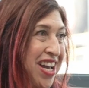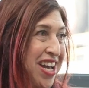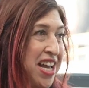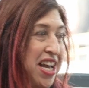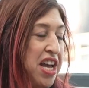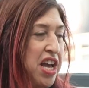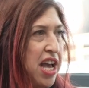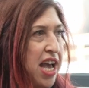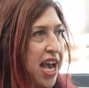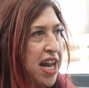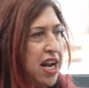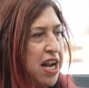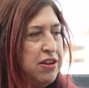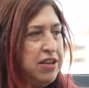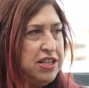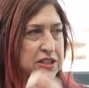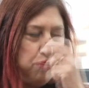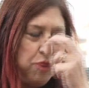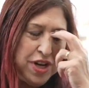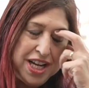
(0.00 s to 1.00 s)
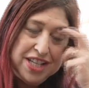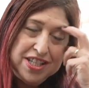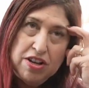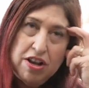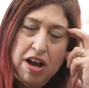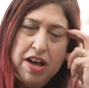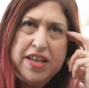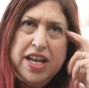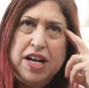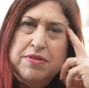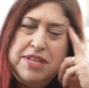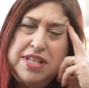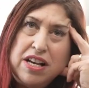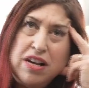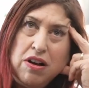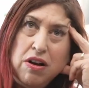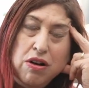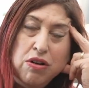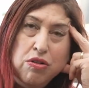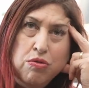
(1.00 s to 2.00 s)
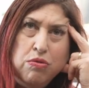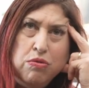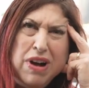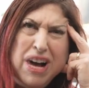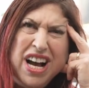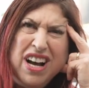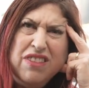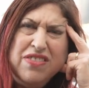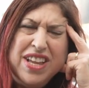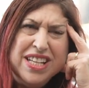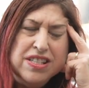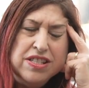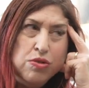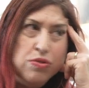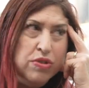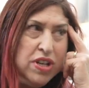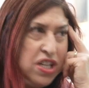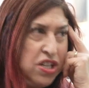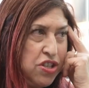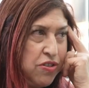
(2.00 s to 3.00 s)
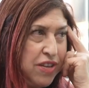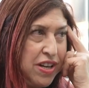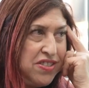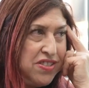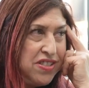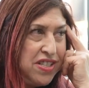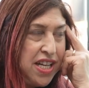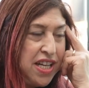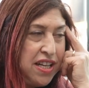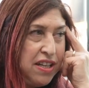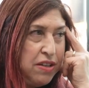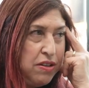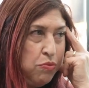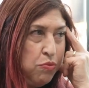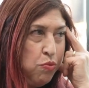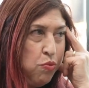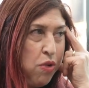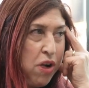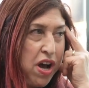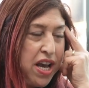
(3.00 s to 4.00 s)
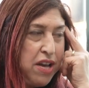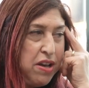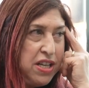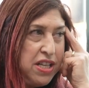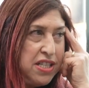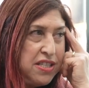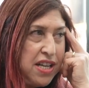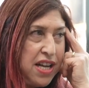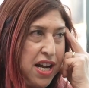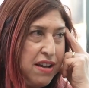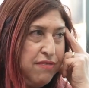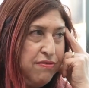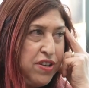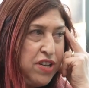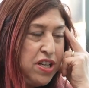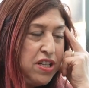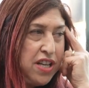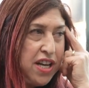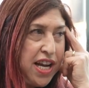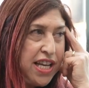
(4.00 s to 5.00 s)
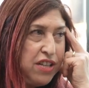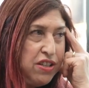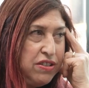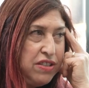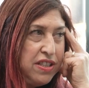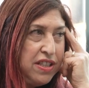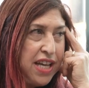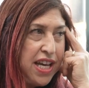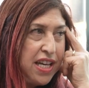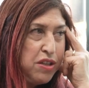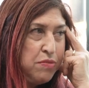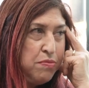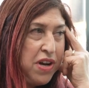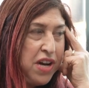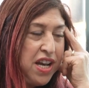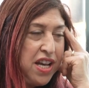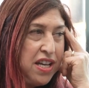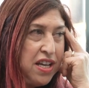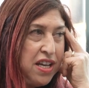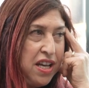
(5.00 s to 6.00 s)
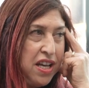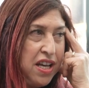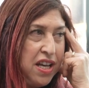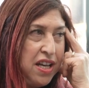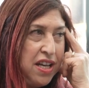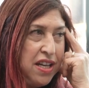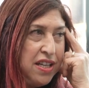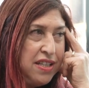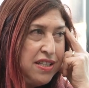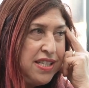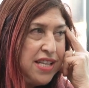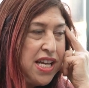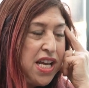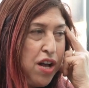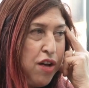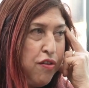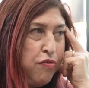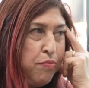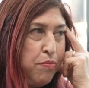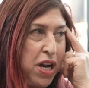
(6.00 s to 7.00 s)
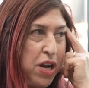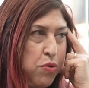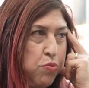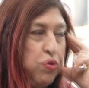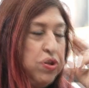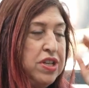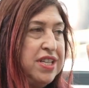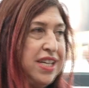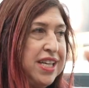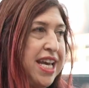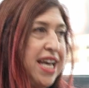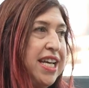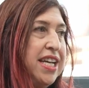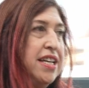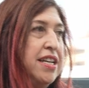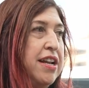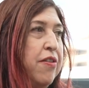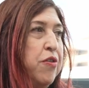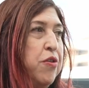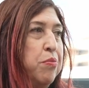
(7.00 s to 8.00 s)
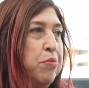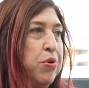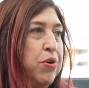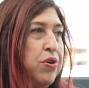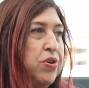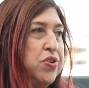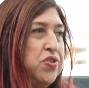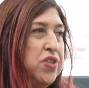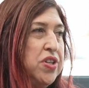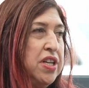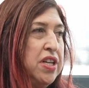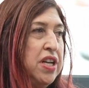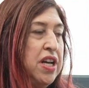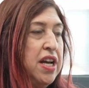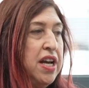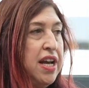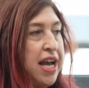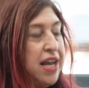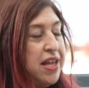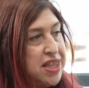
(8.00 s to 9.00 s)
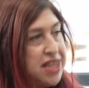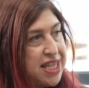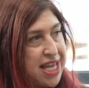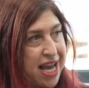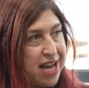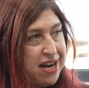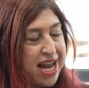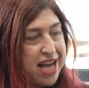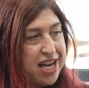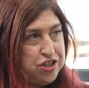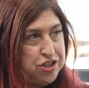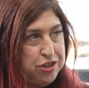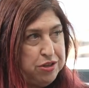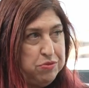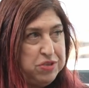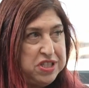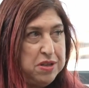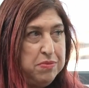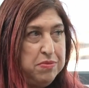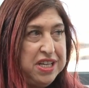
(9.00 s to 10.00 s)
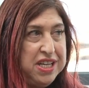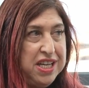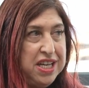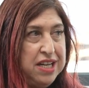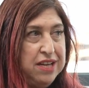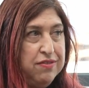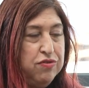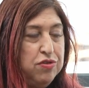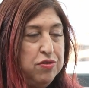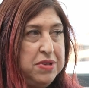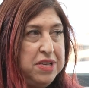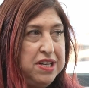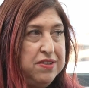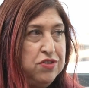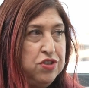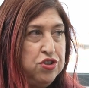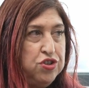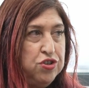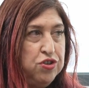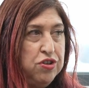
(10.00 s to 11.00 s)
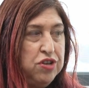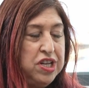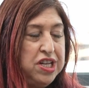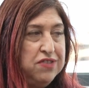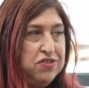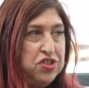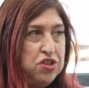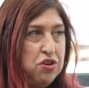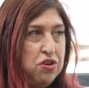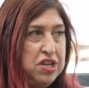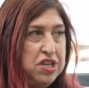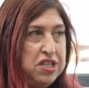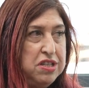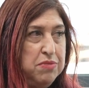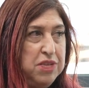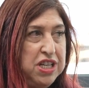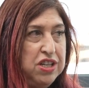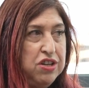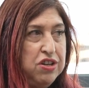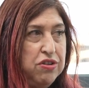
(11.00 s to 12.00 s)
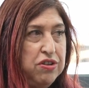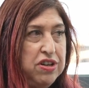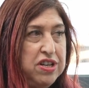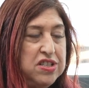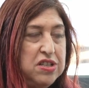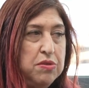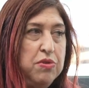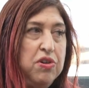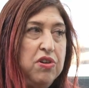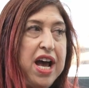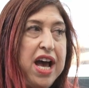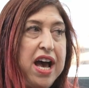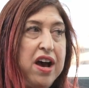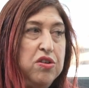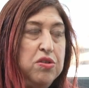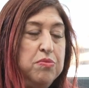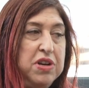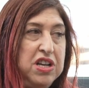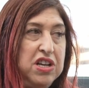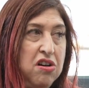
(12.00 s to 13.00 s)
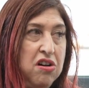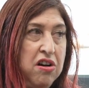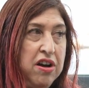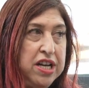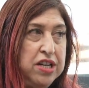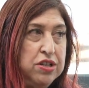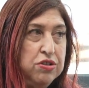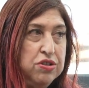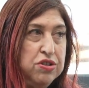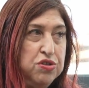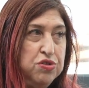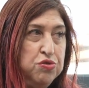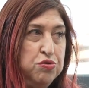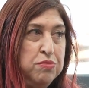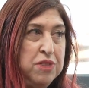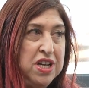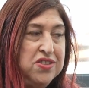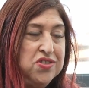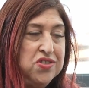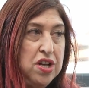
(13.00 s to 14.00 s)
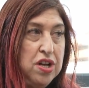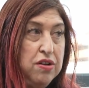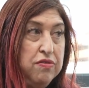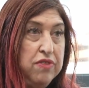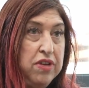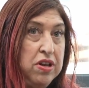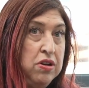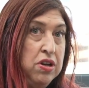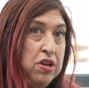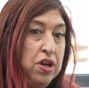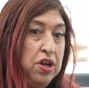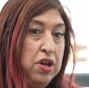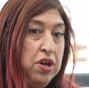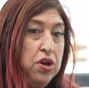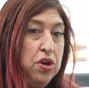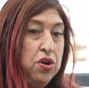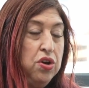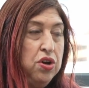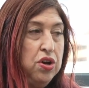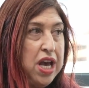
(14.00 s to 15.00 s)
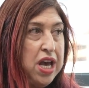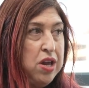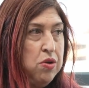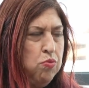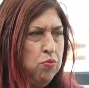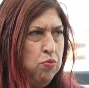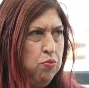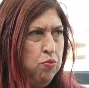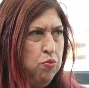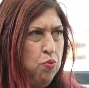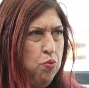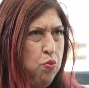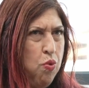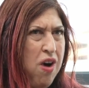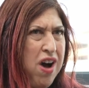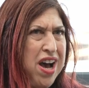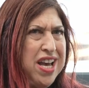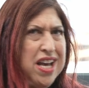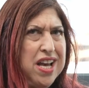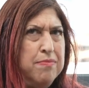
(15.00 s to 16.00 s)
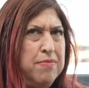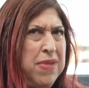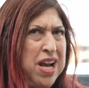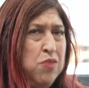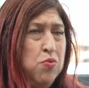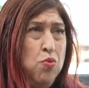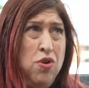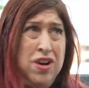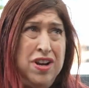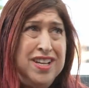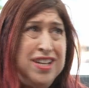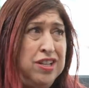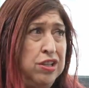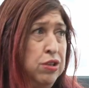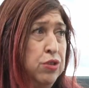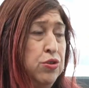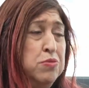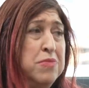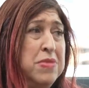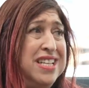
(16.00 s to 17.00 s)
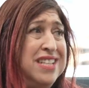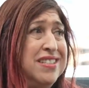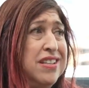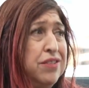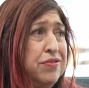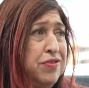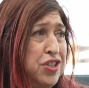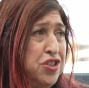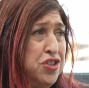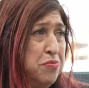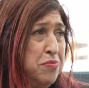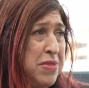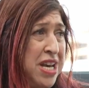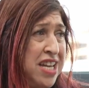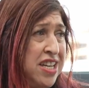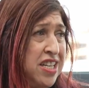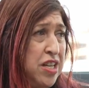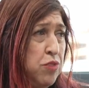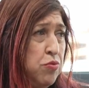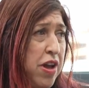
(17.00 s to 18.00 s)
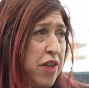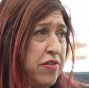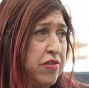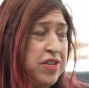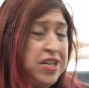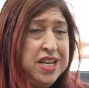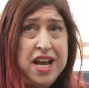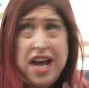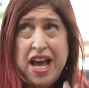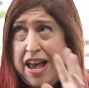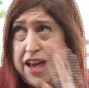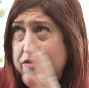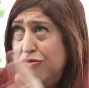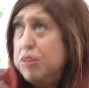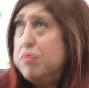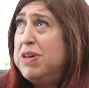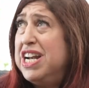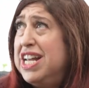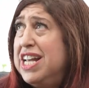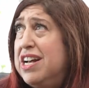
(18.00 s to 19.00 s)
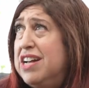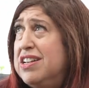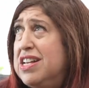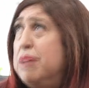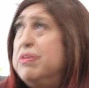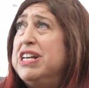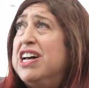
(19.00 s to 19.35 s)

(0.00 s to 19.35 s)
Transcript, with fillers: Yeah. And I, when I saw that, I was like, "Oh, wow, that's so interesting. Why is it I feel that I could kick myself, but I wouldn't kick another person?" And that actually was the beginning for me of the journey of starting to be curious about how to be kinder to myself and and why I might want to include myself in humanity rather than everybody else.